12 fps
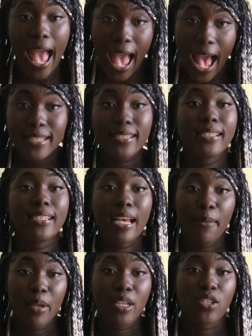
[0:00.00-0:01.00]
as
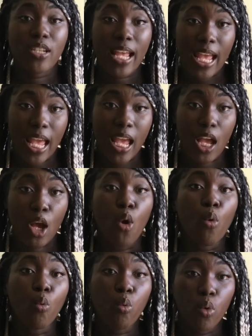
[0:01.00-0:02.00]
damaged hair
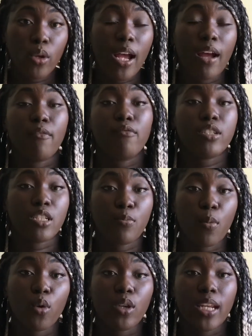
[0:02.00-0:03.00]
would have
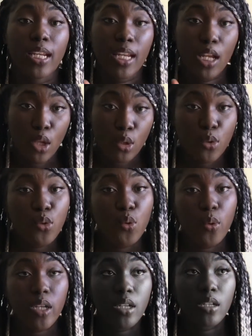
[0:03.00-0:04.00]
responded to
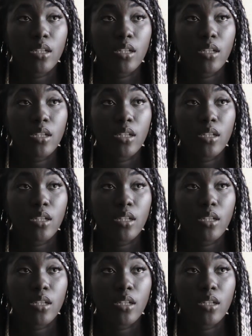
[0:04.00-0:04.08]
it.